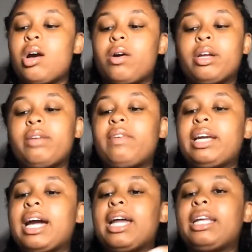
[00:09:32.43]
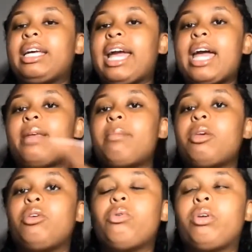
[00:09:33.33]
or even Khan
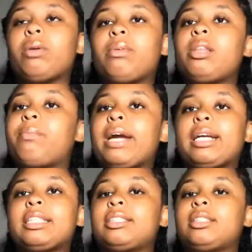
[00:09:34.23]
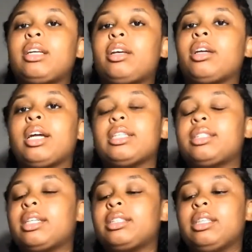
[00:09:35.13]
Academy, you can really practice to take your
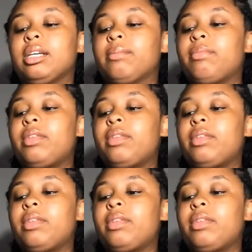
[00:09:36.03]
SAT.